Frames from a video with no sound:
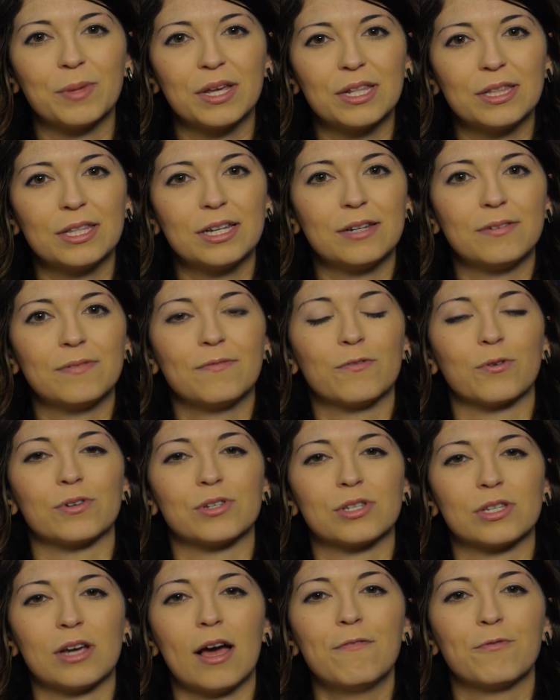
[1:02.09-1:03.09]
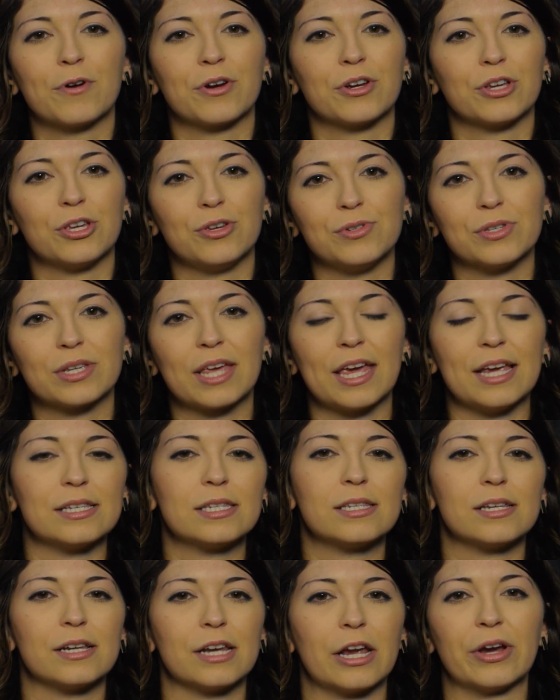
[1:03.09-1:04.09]
mainly for software use case
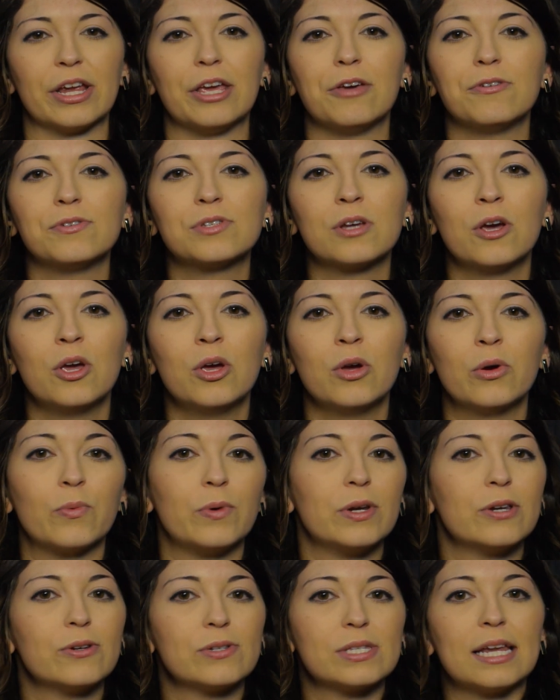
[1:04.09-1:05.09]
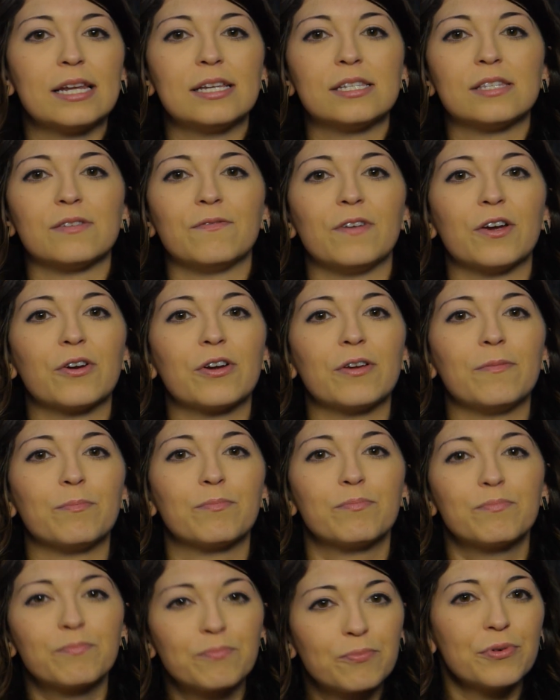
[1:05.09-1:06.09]
scenarios. Windows 8 is a very
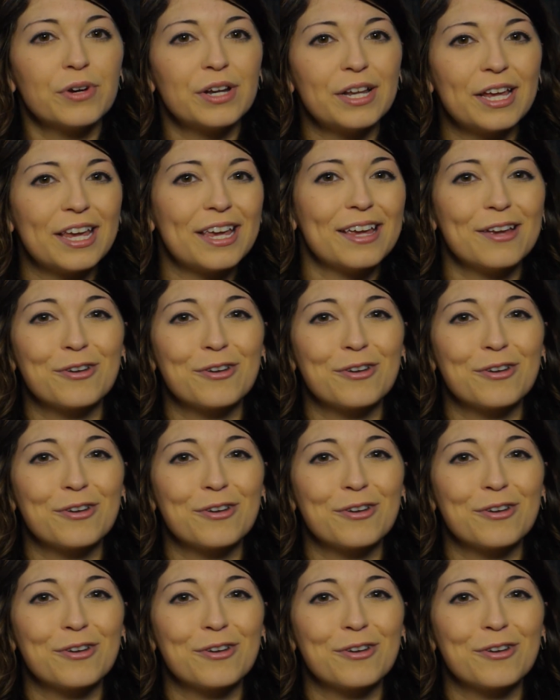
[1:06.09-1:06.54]
pretty